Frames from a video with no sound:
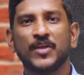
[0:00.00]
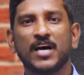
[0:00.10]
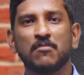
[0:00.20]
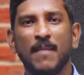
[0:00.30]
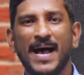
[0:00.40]

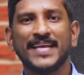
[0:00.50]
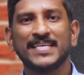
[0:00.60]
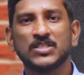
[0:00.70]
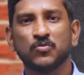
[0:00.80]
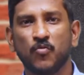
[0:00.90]
their
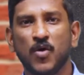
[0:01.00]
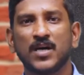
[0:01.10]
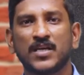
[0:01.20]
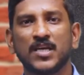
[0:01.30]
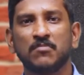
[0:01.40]
minds
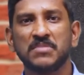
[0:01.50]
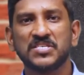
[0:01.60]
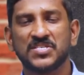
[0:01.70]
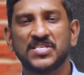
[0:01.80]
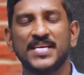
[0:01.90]
work in
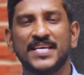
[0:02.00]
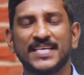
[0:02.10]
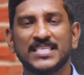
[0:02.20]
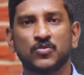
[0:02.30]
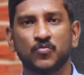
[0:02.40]

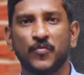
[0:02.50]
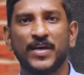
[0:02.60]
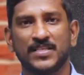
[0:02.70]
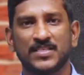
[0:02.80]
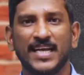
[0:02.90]
mysterious
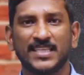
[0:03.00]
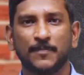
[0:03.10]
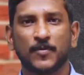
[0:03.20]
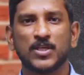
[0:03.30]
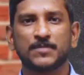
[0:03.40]
ways at
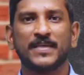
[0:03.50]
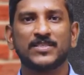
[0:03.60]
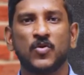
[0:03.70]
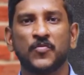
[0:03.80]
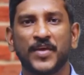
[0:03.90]
the
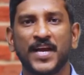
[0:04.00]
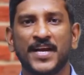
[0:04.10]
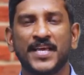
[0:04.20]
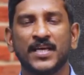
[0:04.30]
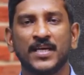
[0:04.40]
prospect of
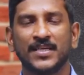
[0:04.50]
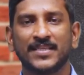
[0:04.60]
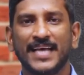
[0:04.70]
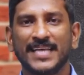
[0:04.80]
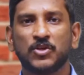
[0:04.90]
earning
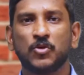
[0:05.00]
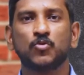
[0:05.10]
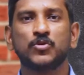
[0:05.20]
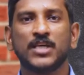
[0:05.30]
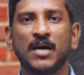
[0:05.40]
that
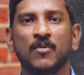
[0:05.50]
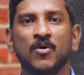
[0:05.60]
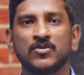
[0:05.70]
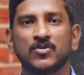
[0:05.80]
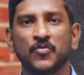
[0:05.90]
huge
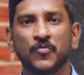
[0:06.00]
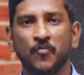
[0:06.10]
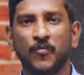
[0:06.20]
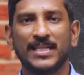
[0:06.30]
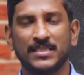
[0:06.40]
amount
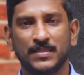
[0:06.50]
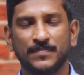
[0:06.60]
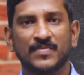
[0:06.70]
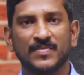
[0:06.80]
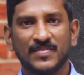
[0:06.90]
of wealth.
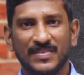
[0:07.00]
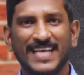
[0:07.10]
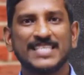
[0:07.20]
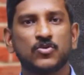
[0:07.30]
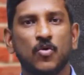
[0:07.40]

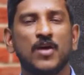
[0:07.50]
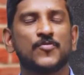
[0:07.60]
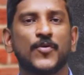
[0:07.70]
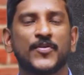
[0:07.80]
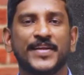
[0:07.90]
That's
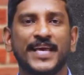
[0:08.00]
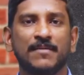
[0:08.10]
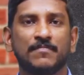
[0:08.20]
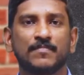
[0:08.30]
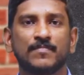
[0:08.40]
all for the
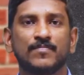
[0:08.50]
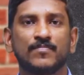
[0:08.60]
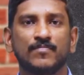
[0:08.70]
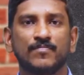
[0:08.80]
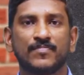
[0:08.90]
day.
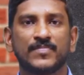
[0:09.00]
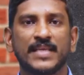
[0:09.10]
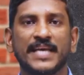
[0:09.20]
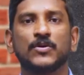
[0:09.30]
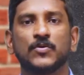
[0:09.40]
Thank